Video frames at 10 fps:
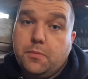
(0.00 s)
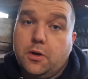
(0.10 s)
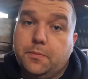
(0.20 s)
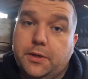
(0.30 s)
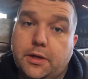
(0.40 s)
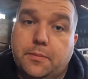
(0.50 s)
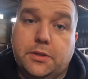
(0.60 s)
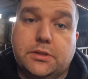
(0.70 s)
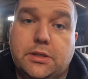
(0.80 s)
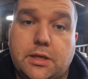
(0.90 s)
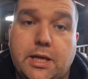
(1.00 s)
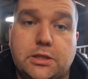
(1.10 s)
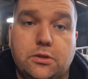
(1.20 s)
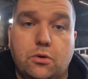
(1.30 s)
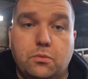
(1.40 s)
we brought him in here, because I didn't
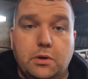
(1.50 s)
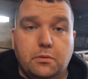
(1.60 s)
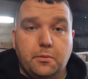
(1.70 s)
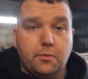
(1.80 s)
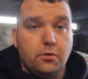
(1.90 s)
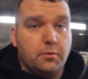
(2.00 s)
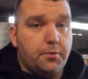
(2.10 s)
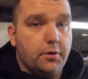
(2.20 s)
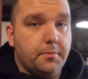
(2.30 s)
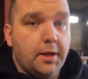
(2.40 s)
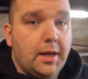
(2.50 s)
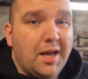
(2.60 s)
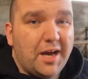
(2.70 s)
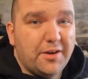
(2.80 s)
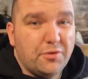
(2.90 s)
actually know where we were going to put him.
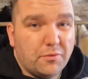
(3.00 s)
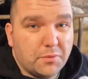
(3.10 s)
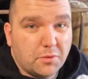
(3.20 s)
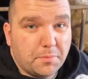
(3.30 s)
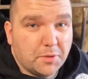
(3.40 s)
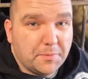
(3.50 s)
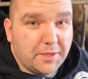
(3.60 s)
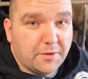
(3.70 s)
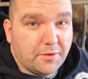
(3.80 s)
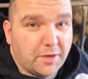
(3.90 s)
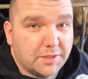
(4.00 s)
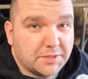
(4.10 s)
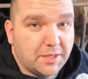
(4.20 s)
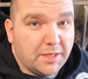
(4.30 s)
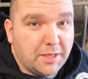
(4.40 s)
I didn't know if we could put him in here or
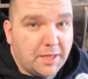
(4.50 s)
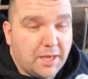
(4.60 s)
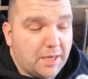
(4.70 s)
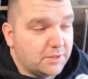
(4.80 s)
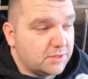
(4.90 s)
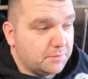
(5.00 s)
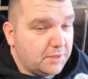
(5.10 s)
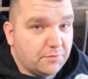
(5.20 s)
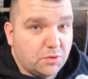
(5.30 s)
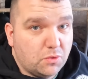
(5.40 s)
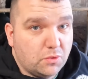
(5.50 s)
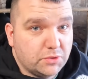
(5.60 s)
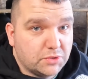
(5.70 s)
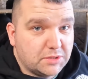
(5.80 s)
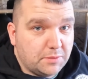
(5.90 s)
not. I just said we give it a go
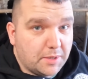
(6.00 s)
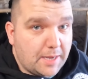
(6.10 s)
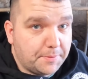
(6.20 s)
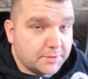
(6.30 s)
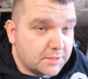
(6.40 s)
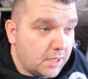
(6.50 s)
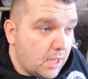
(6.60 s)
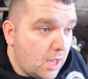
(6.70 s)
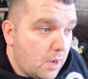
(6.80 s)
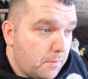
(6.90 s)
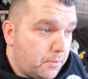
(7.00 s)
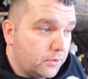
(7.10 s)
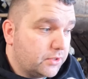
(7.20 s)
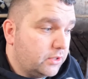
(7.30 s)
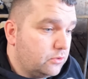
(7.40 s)
and just see what happens.
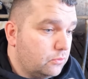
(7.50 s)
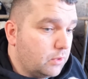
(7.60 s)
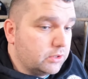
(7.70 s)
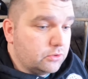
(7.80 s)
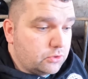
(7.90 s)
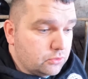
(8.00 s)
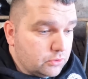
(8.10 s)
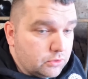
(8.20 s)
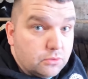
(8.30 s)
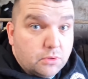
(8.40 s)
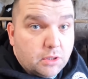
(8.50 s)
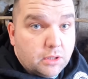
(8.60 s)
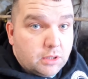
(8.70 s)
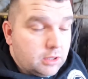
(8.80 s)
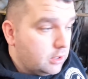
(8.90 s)
But I do want to show you
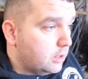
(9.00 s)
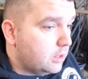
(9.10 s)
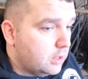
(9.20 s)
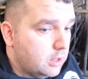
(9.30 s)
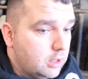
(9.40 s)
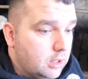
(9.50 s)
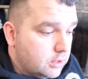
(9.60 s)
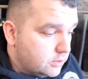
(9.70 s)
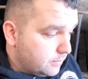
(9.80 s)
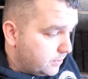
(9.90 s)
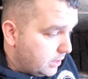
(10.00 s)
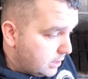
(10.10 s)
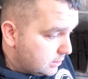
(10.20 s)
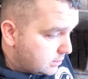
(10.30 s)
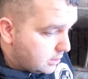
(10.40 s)
something
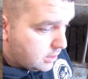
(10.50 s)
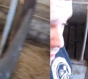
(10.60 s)
else.